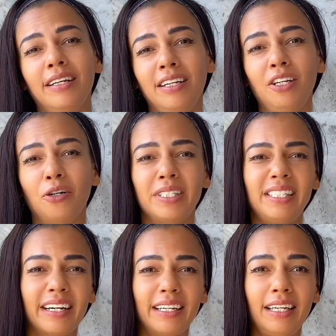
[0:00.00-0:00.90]
you know, it's
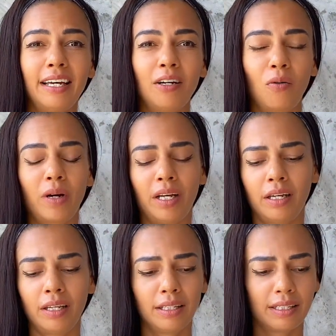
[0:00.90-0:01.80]
yucky, I don't want
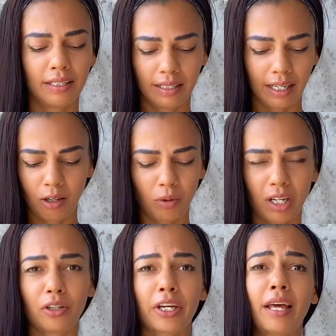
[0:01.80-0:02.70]
to
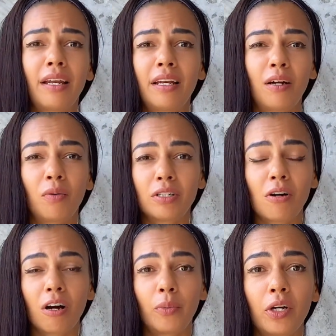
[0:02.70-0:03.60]
look at it, I don't want to
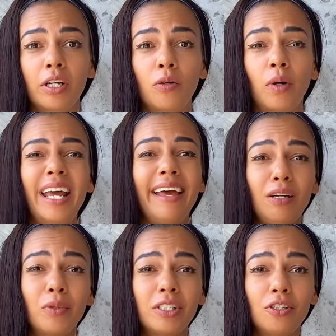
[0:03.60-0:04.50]
talk it, I don't want
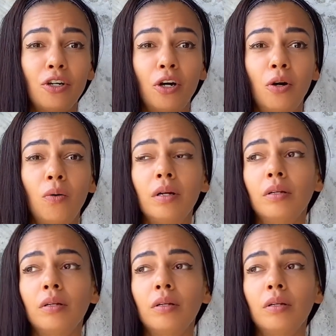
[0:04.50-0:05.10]
anyone to know.